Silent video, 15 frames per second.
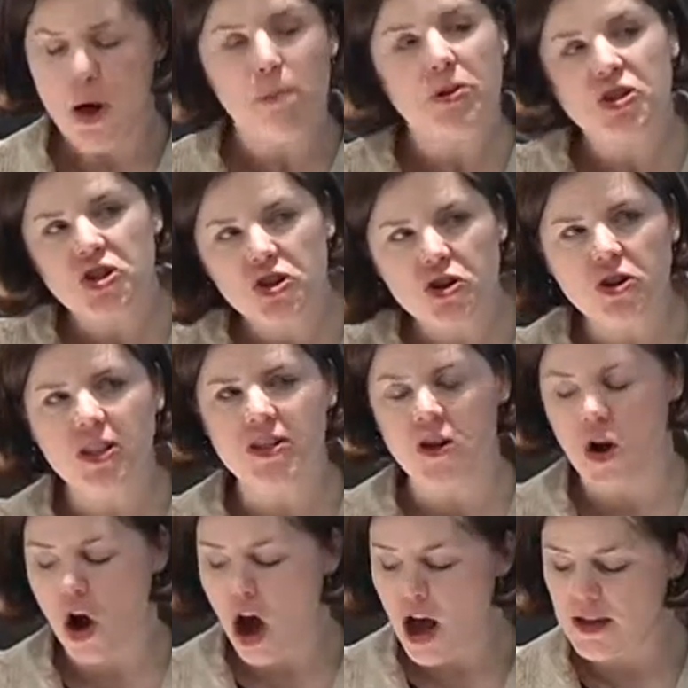But surely
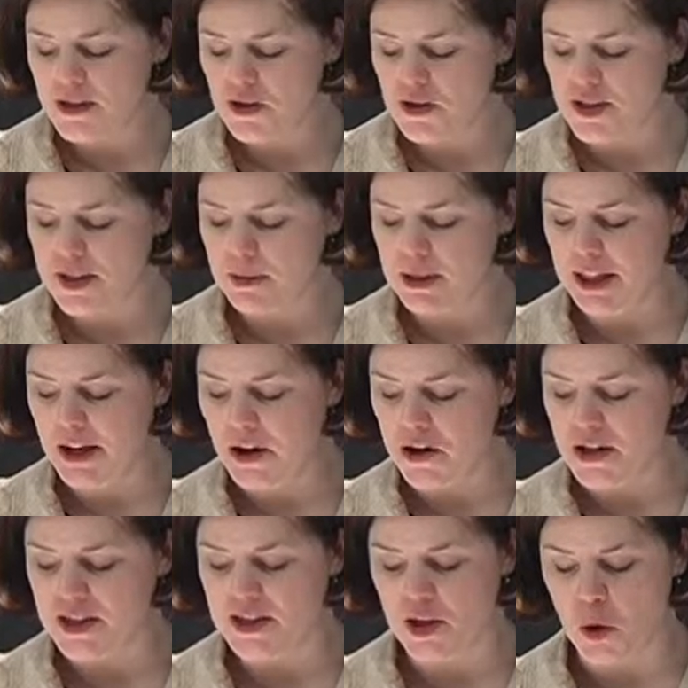there are also
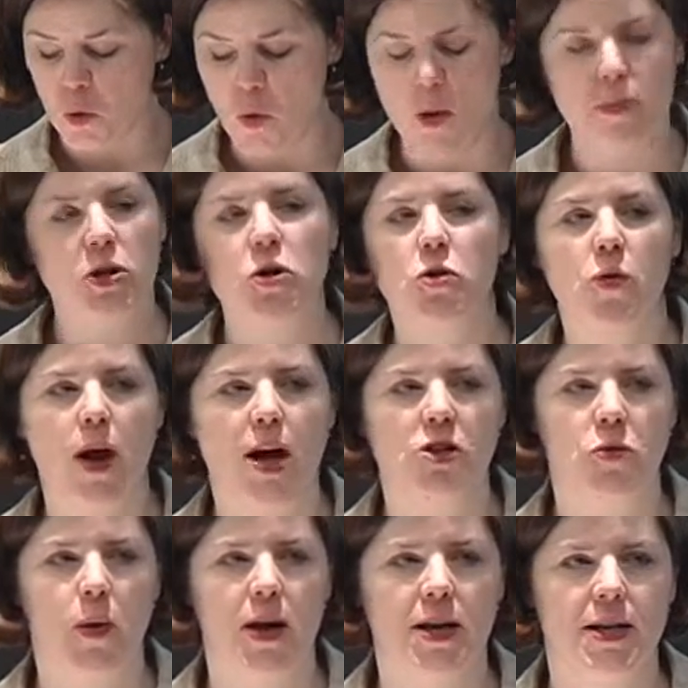similarities that a woman who
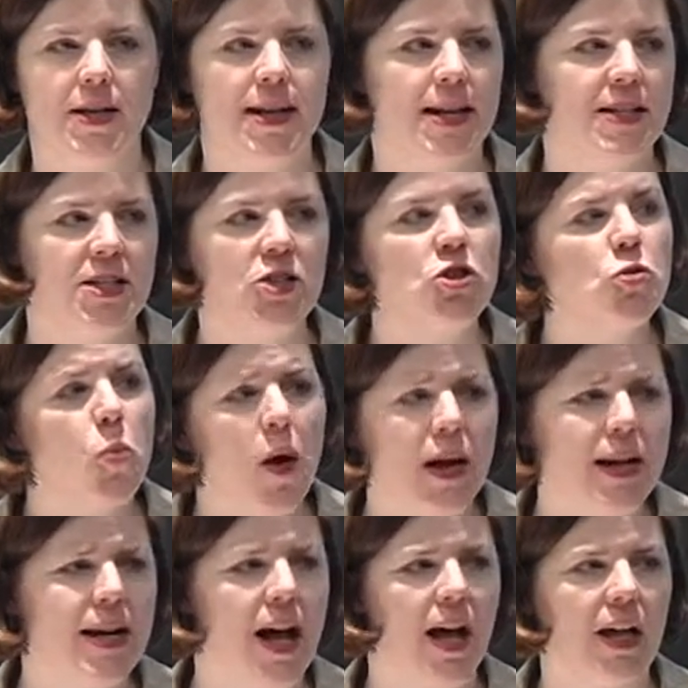graduated in
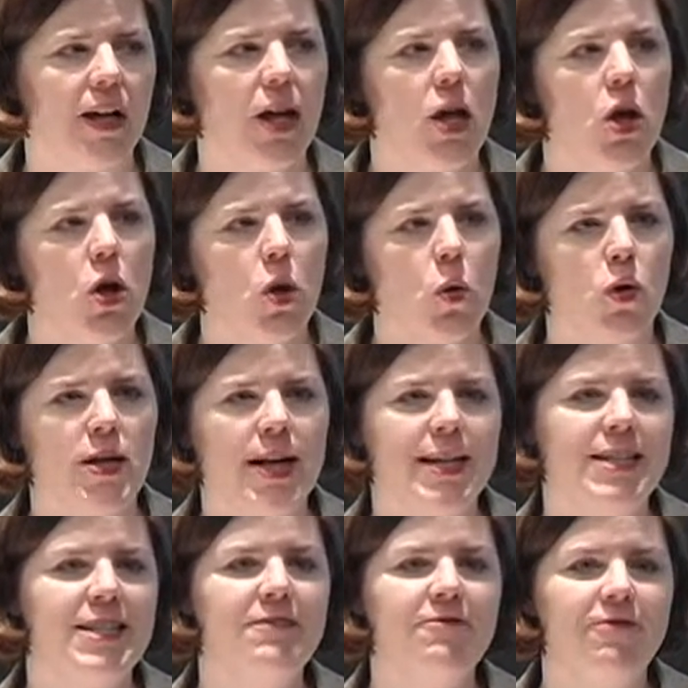1929 or
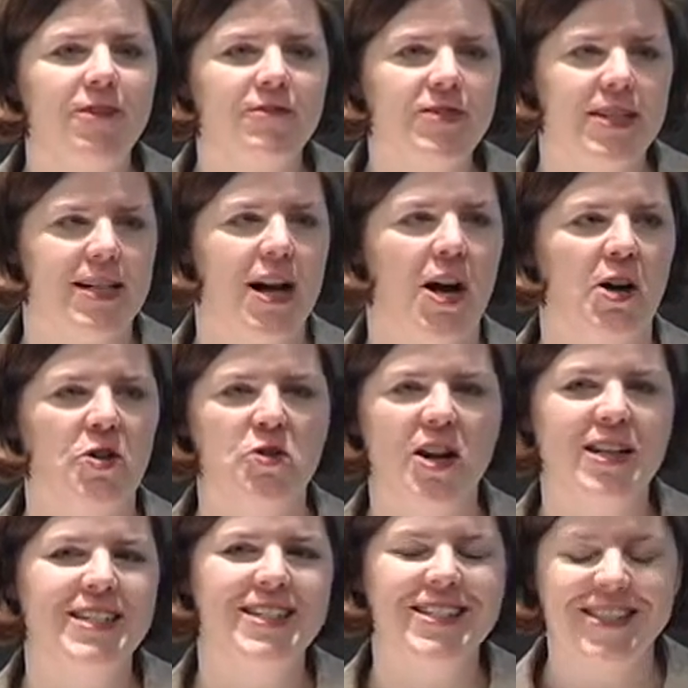1959 or
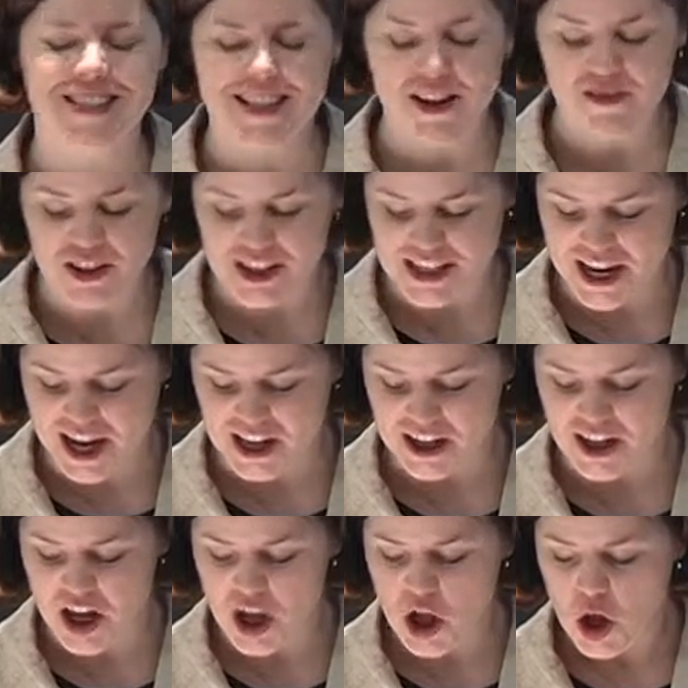
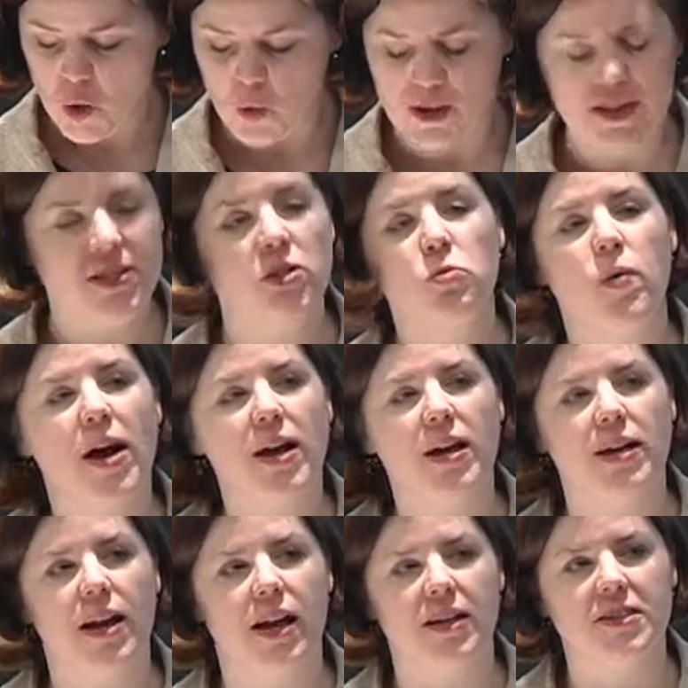1979 was still
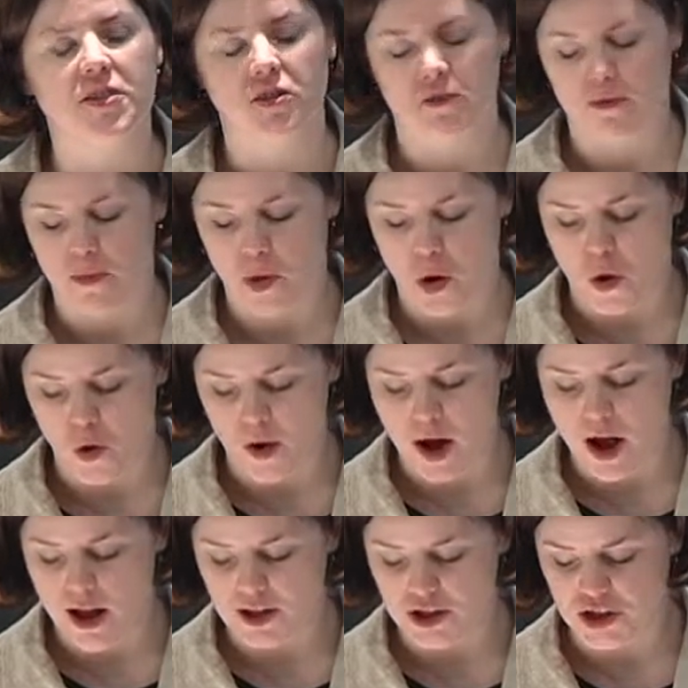recognized from their own
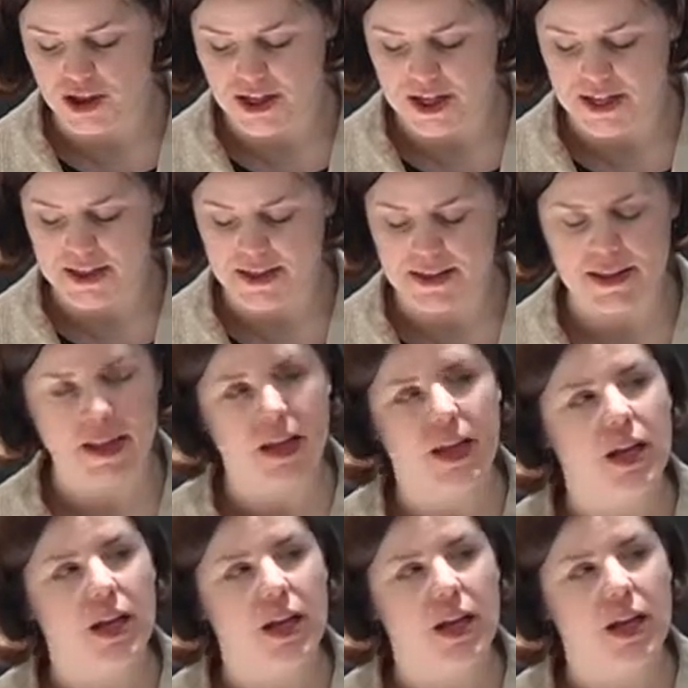college days.